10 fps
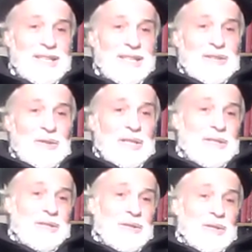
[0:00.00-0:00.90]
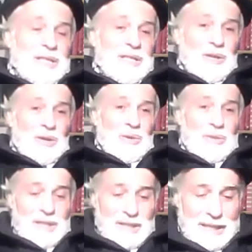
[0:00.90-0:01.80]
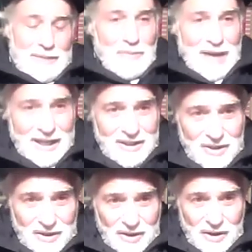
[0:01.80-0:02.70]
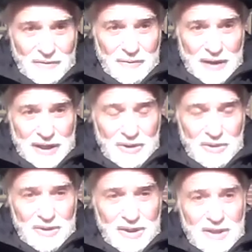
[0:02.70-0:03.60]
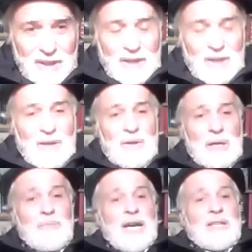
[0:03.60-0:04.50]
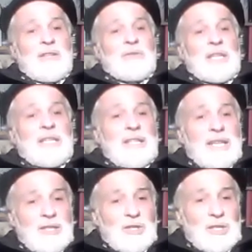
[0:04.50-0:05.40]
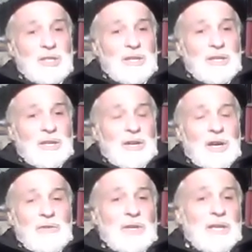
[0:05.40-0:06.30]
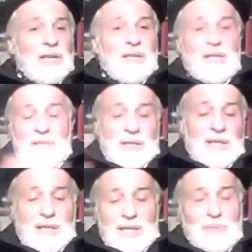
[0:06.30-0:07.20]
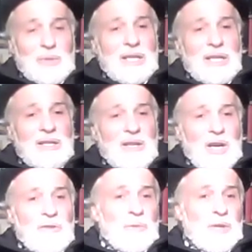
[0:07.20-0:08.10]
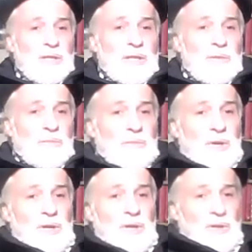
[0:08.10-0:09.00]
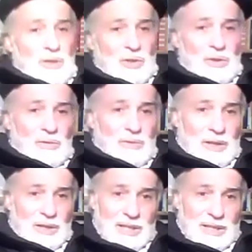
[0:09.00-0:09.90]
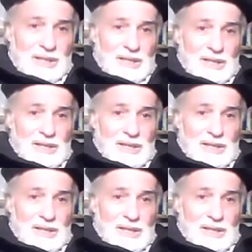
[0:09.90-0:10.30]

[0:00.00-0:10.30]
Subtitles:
Look at all the impact of fatal, the impact of the intention of spinning the life beyond the biological velocity,